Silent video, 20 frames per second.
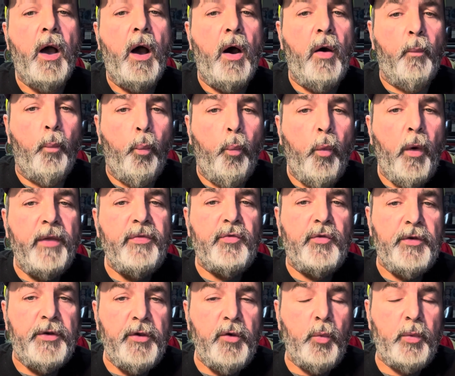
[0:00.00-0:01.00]
on what
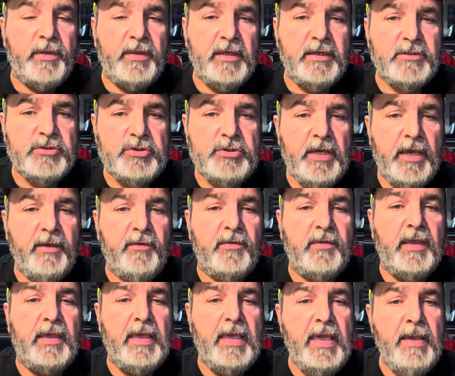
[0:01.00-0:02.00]
to do with these jigs
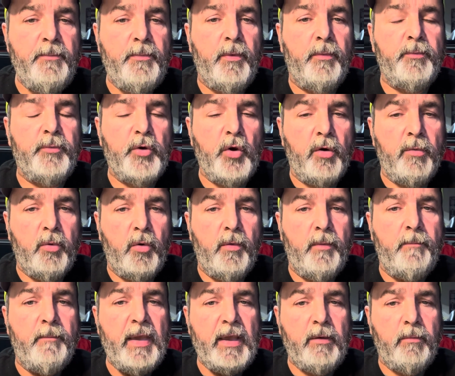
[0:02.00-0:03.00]
to keep them durable
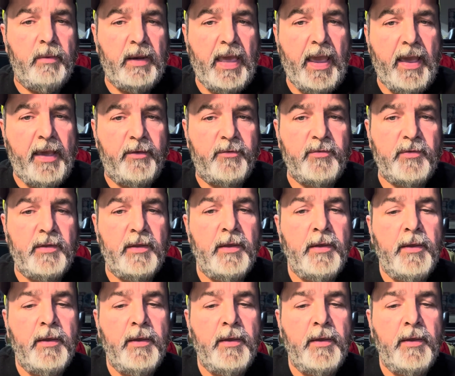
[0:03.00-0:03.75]
and make them last.